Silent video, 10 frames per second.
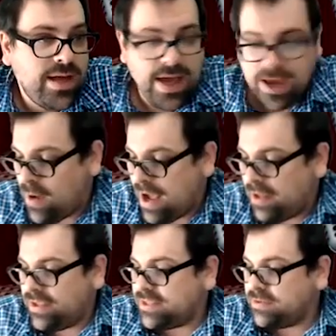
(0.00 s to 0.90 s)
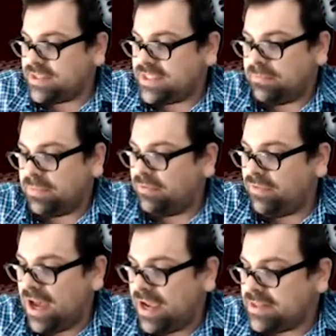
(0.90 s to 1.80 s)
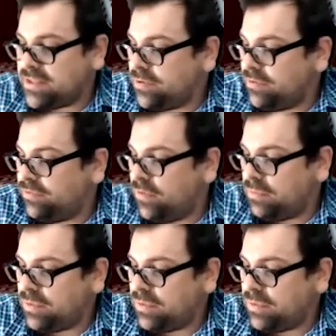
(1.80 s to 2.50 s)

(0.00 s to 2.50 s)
And while this will simplify to 4